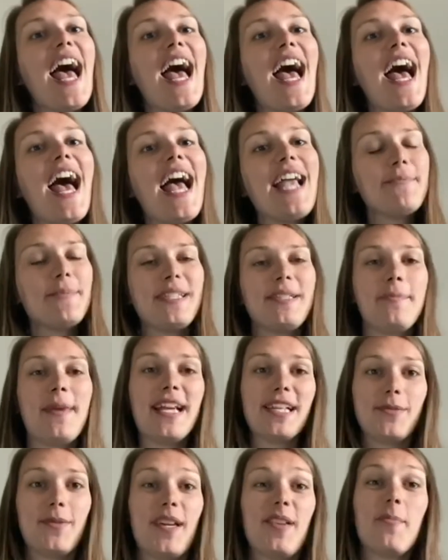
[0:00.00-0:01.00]
Hi Miss
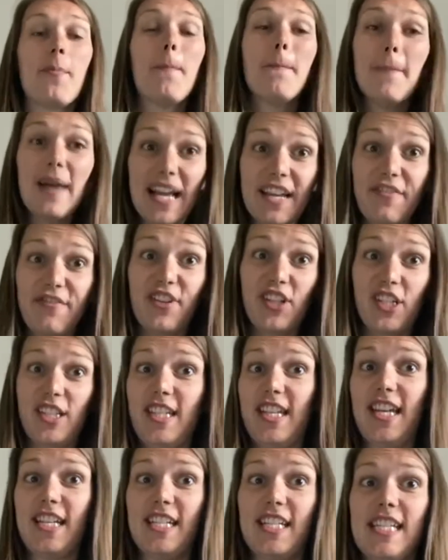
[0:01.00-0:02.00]
Maxwell, my first
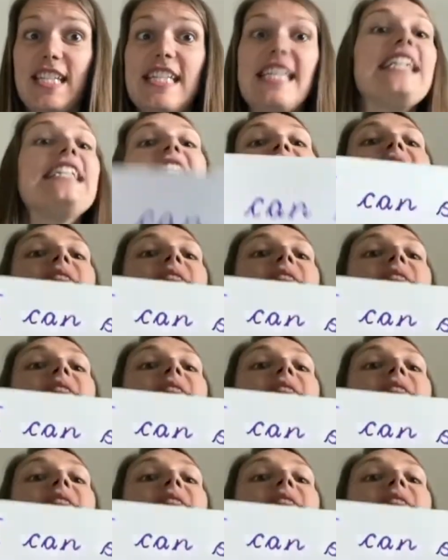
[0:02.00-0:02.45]
sentence is,